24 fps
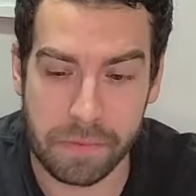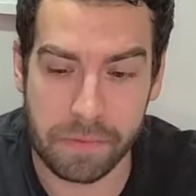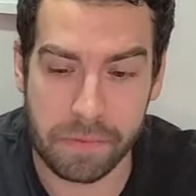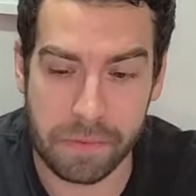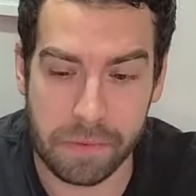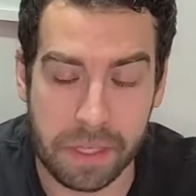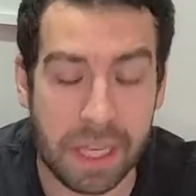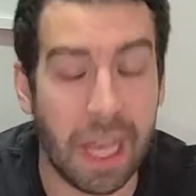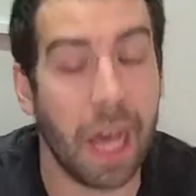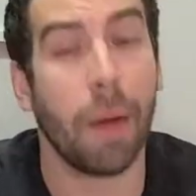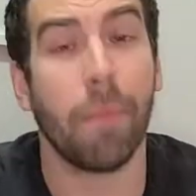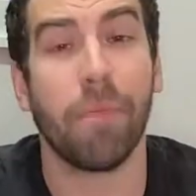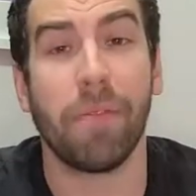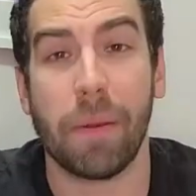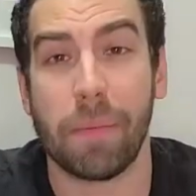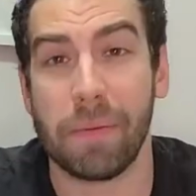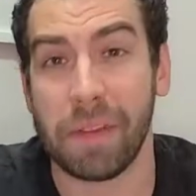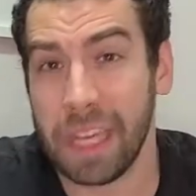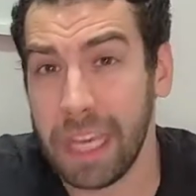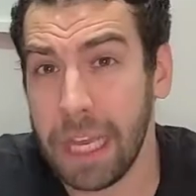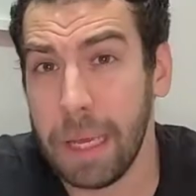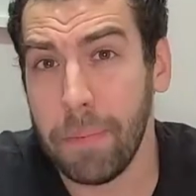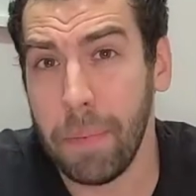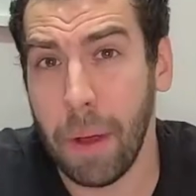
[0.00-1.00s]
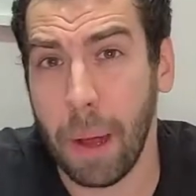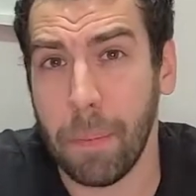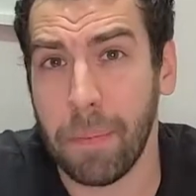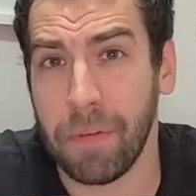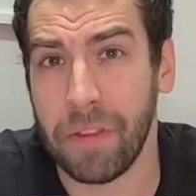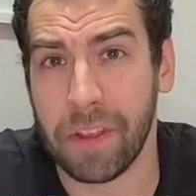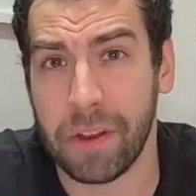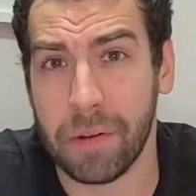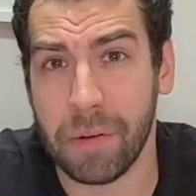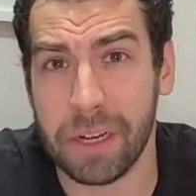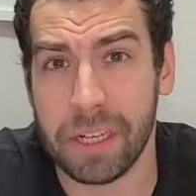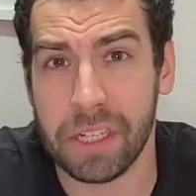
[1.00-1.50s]
to help them keep up with
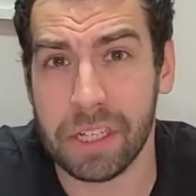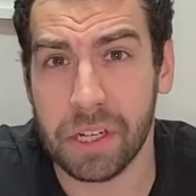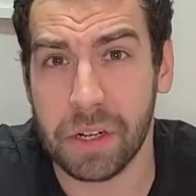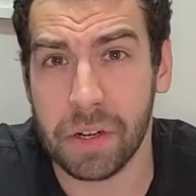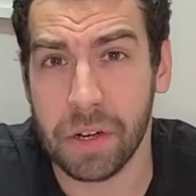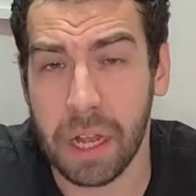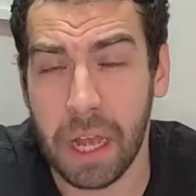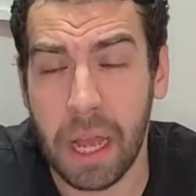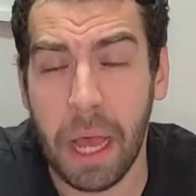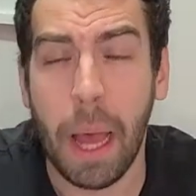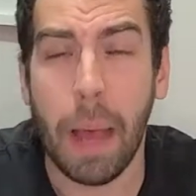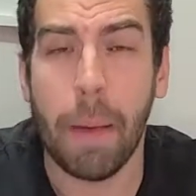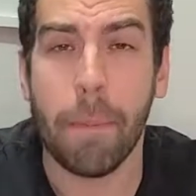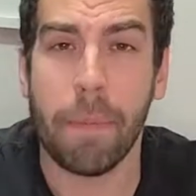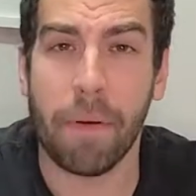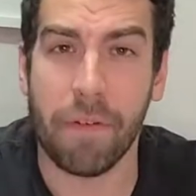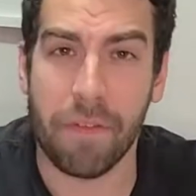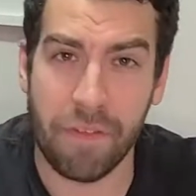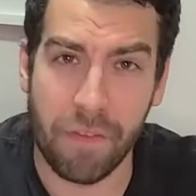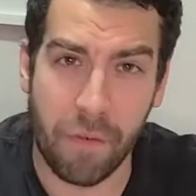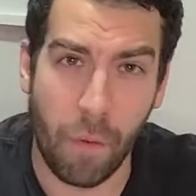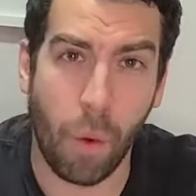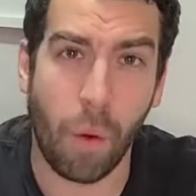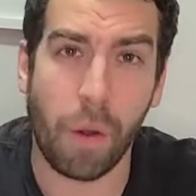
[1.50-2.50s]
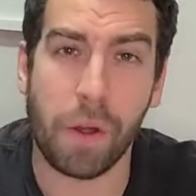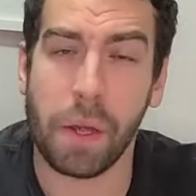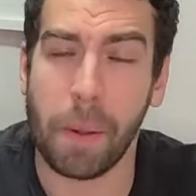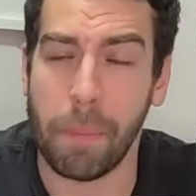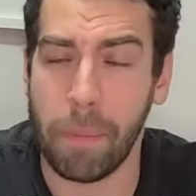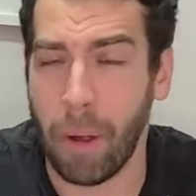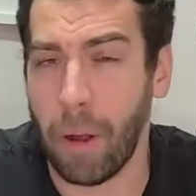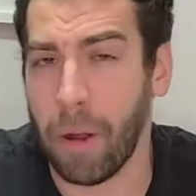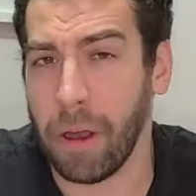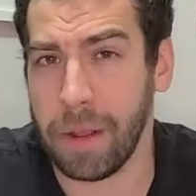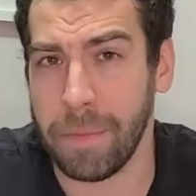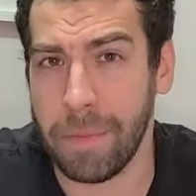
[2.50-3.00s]
the creature before your
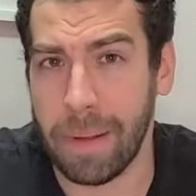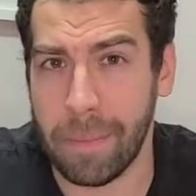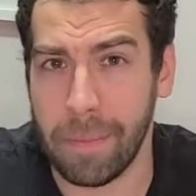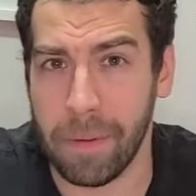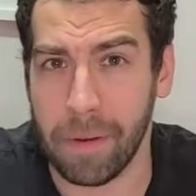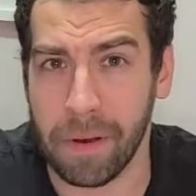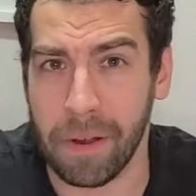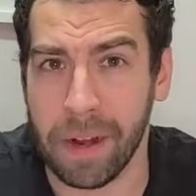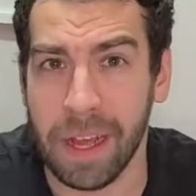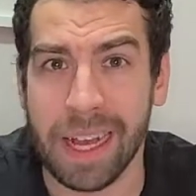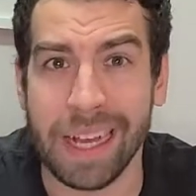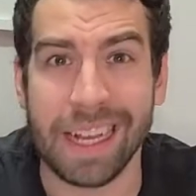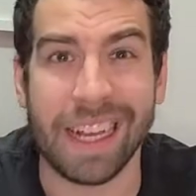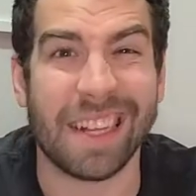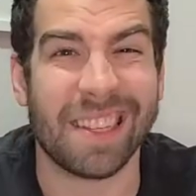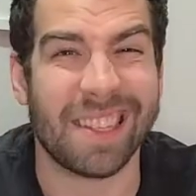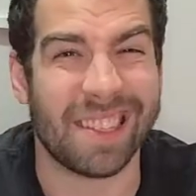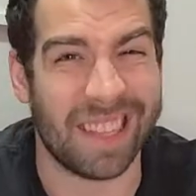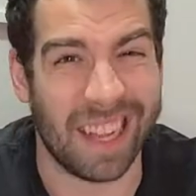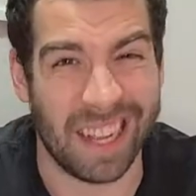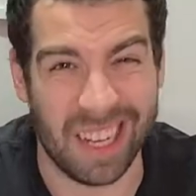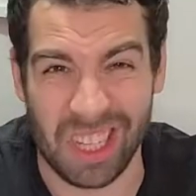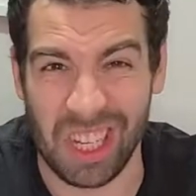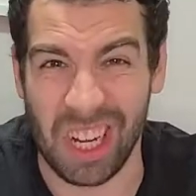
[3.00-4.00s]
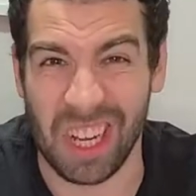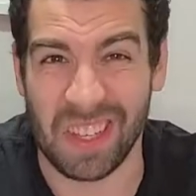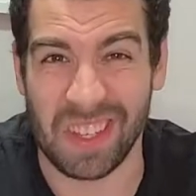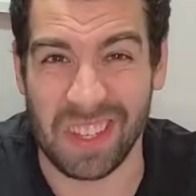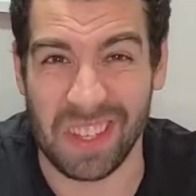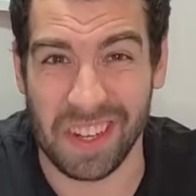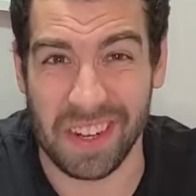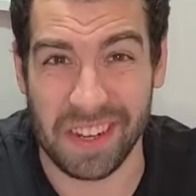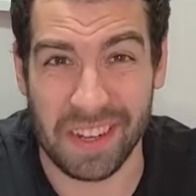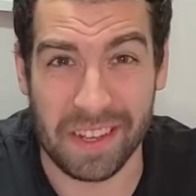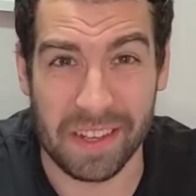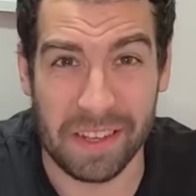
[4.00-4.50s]
party member gets
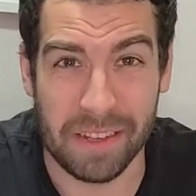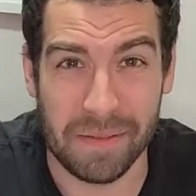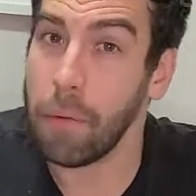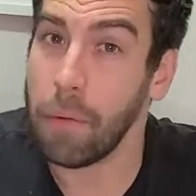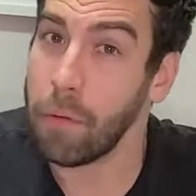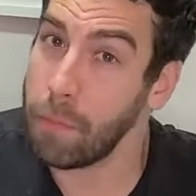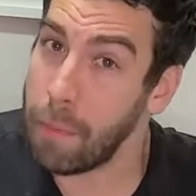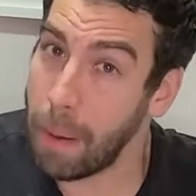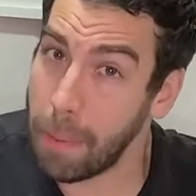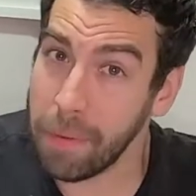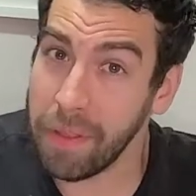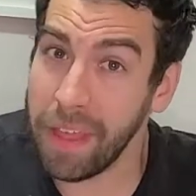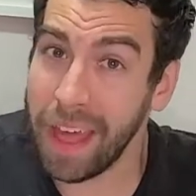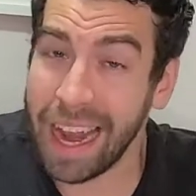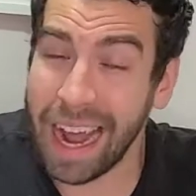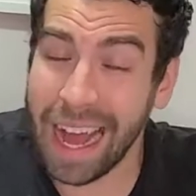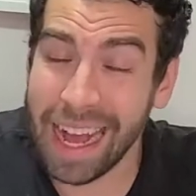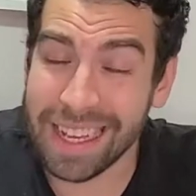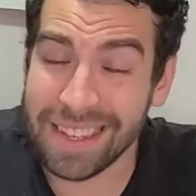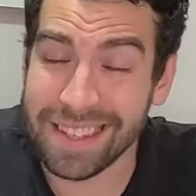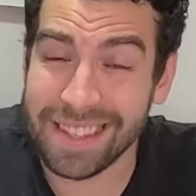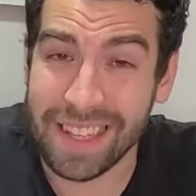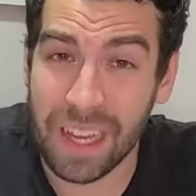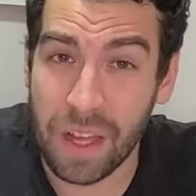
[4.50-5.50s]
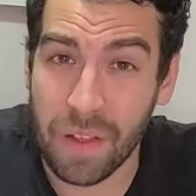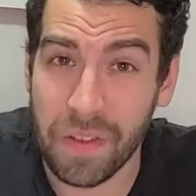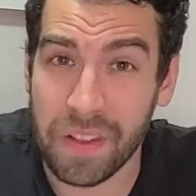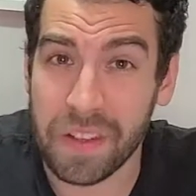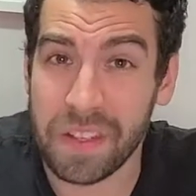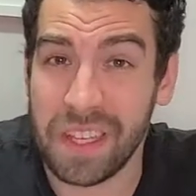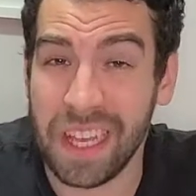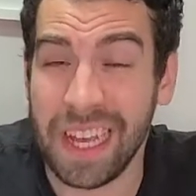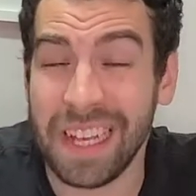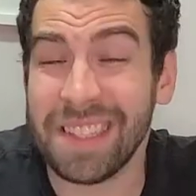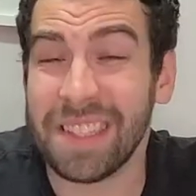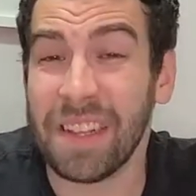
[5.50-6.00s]
digested. Remember that high stealth is
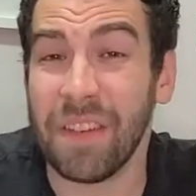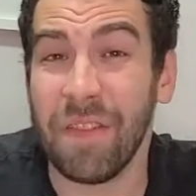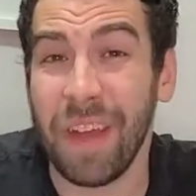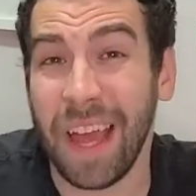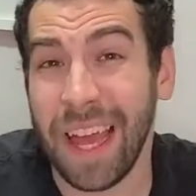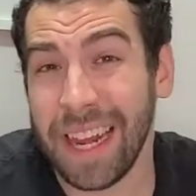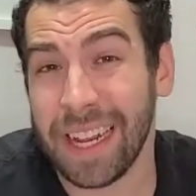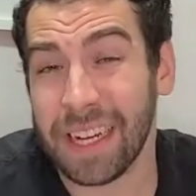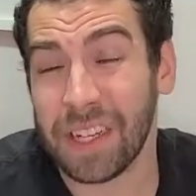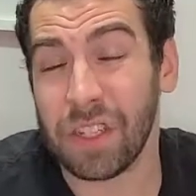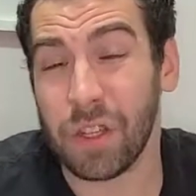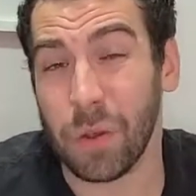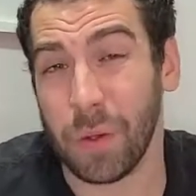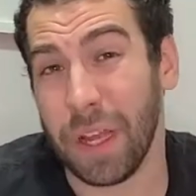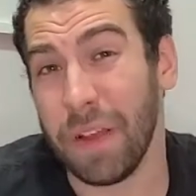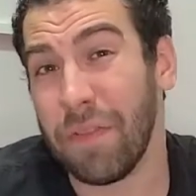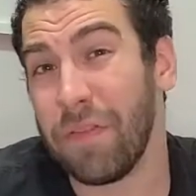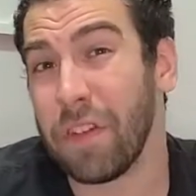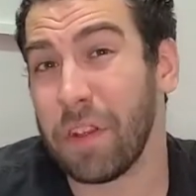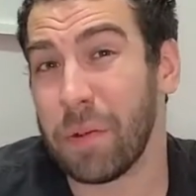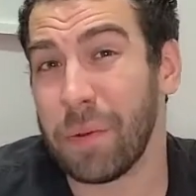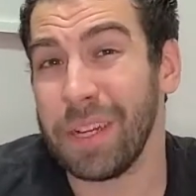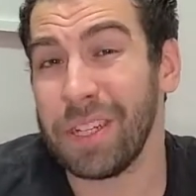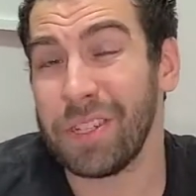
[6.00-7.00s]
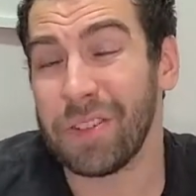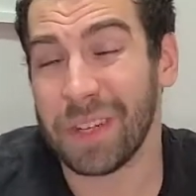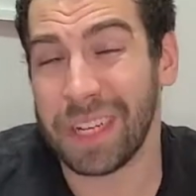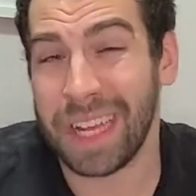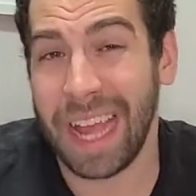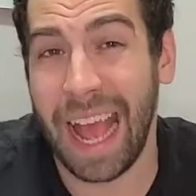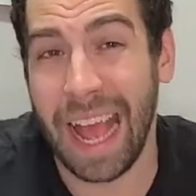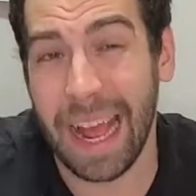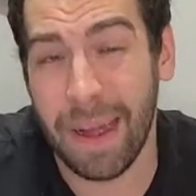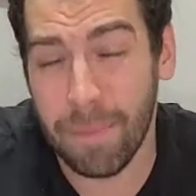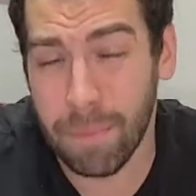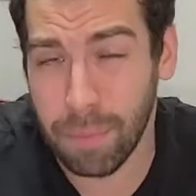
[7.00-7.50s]
to its advantage, so if the creature
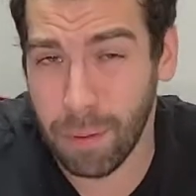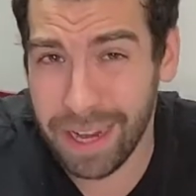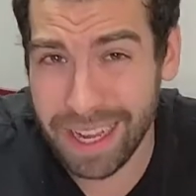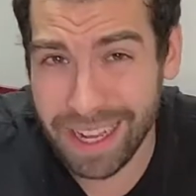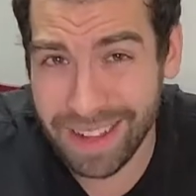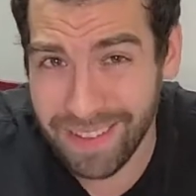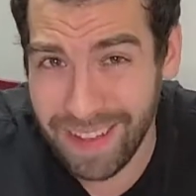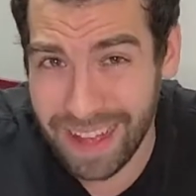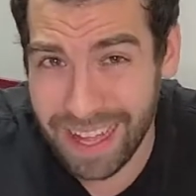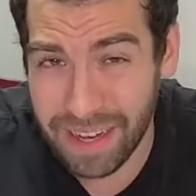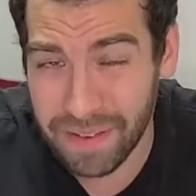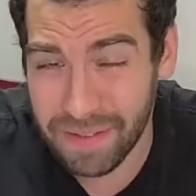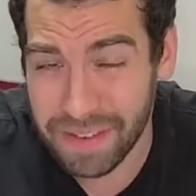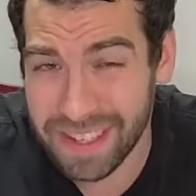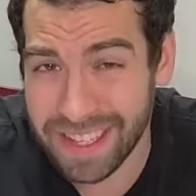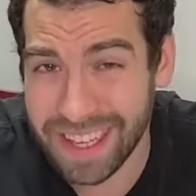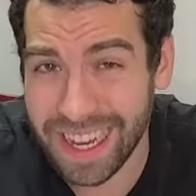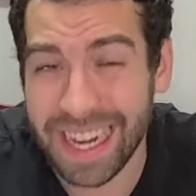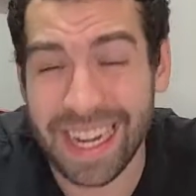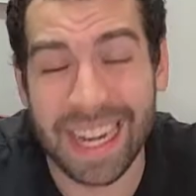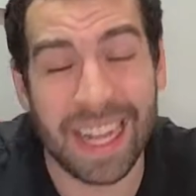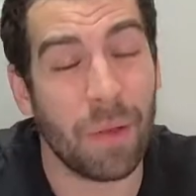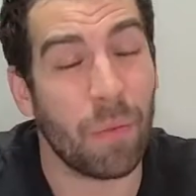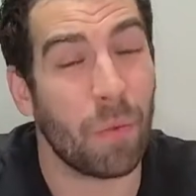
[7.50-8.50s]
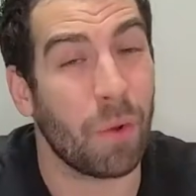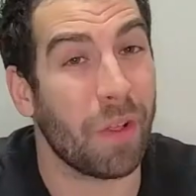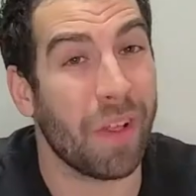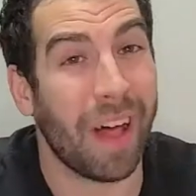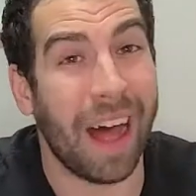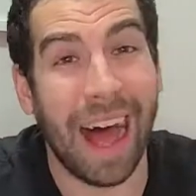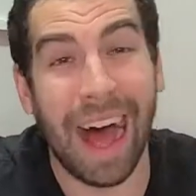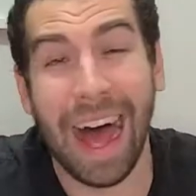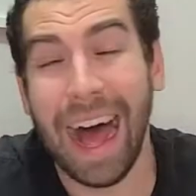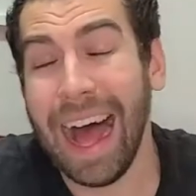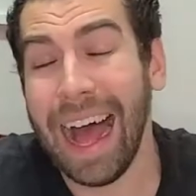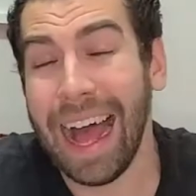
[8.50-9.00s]
can break line of sight, it will
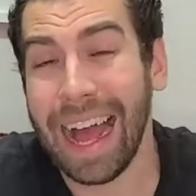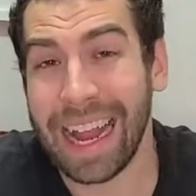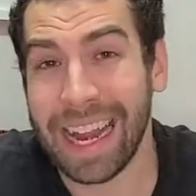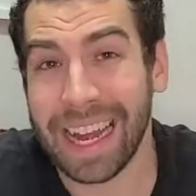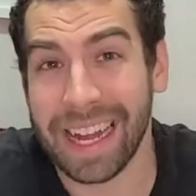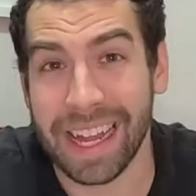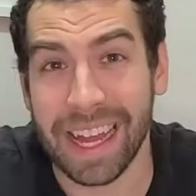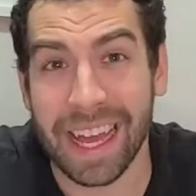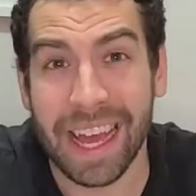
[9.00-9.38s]
hide